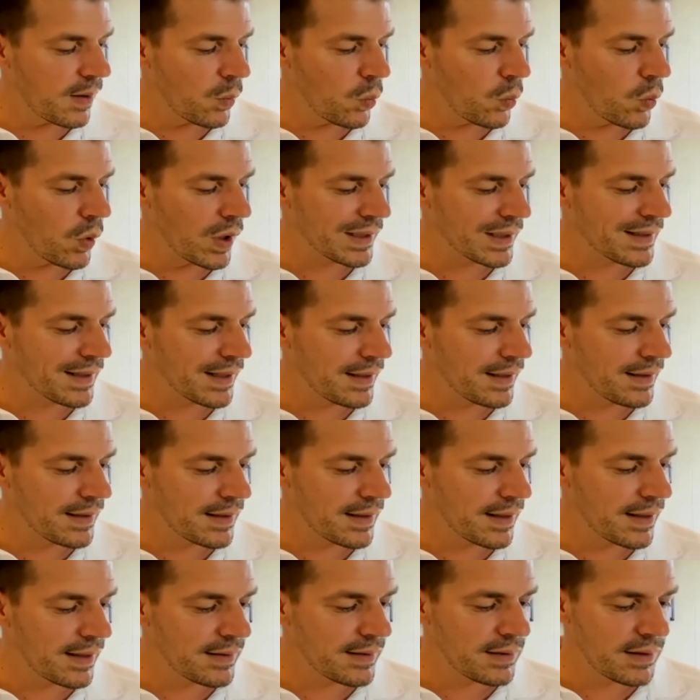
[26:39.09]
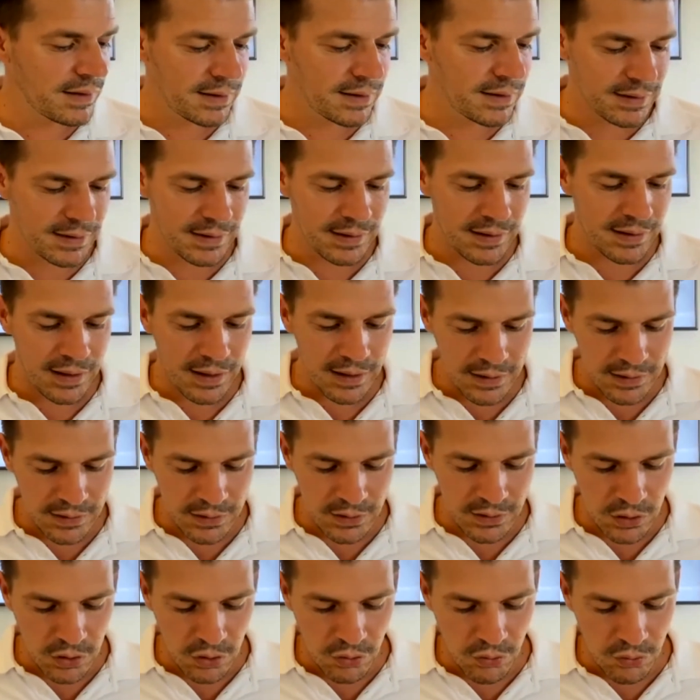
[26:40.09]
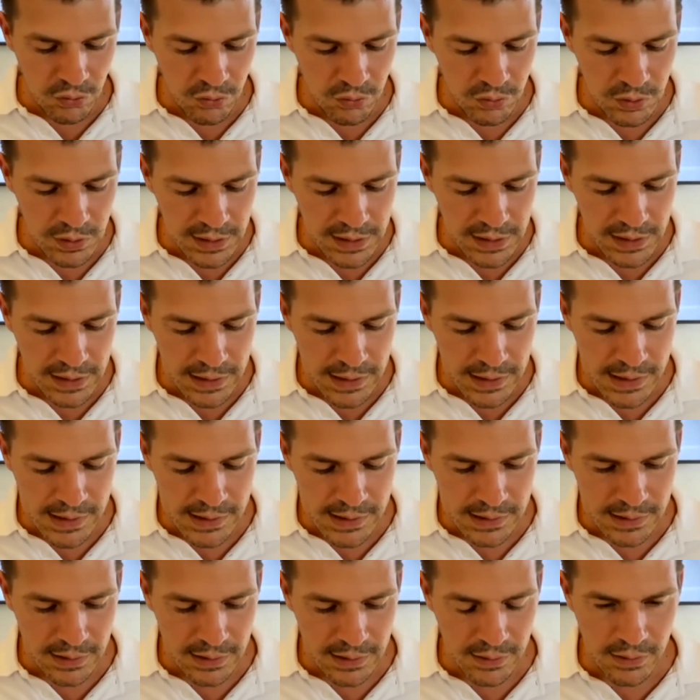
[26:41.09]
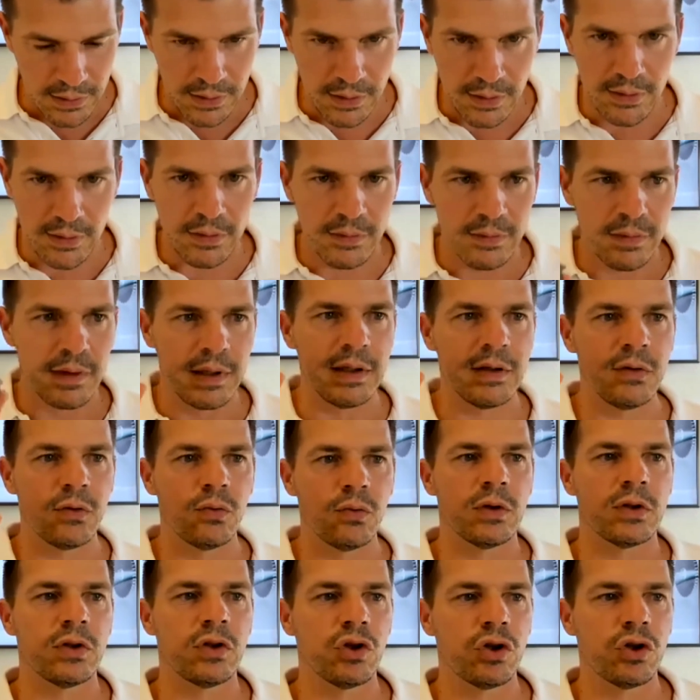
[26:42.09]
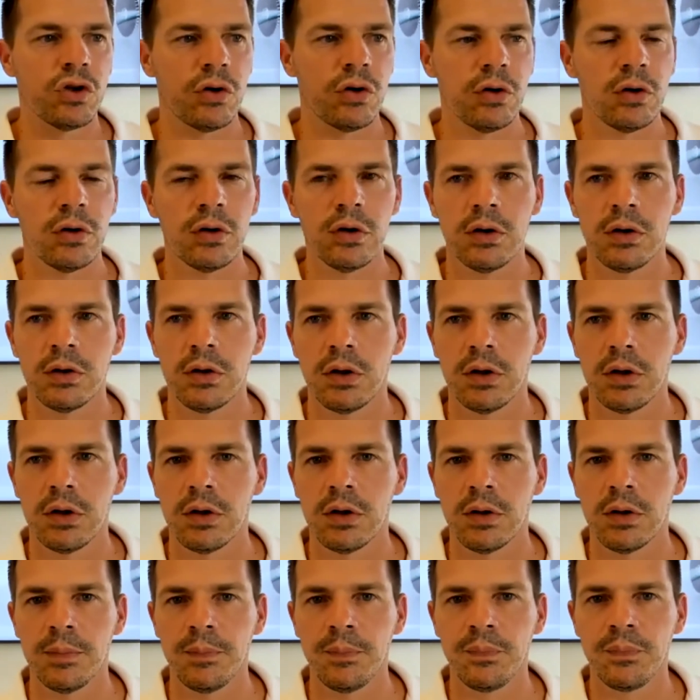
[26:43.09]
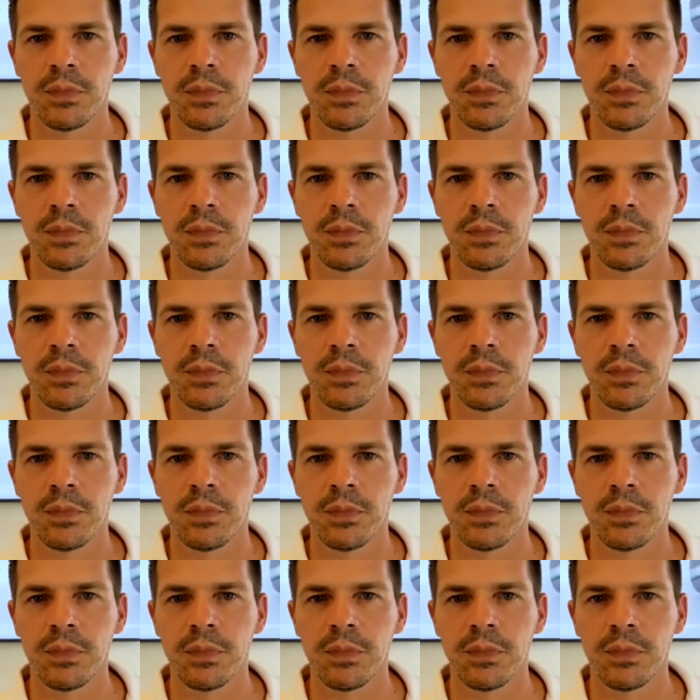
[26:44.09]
What I can tell you is this was shown on an